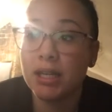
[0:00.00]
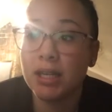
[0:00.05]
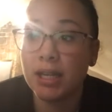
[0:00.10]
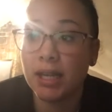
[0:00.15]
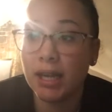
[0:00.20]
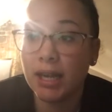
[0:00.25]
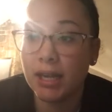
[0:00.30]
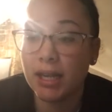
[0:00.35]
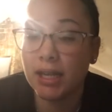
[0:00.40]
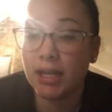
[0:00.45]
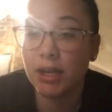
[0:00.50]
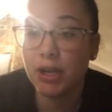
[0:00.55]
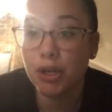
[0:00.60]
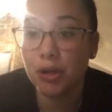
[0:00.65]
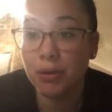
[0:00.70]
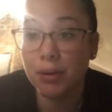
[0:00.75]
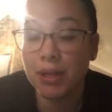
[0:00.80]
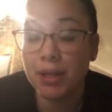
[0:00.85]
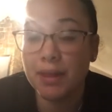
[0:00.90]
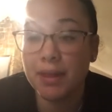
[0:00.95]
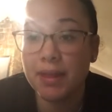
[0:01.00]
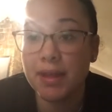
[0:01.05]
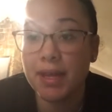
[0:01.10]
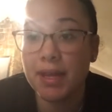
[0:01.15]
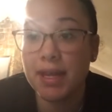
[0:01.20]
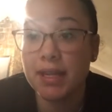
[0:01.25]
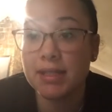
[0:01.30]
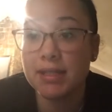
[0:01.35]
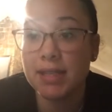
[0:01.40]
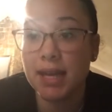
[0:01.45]
and doing
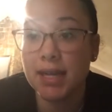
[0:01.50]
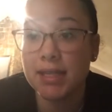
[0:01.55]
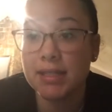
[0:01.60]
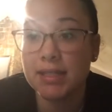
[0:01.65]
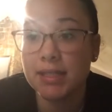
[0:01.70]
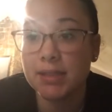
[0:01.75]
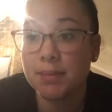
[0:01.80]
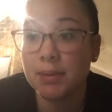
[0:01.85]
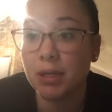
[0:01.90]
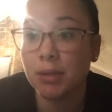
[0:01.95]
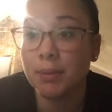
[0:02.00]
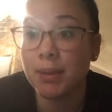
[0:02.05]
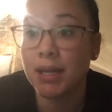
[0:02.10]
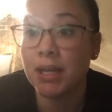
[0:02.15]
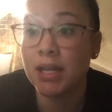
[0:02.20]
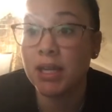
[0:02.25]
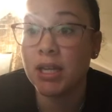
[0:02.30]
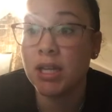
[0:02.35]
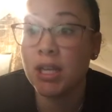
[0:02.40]
the science experiment.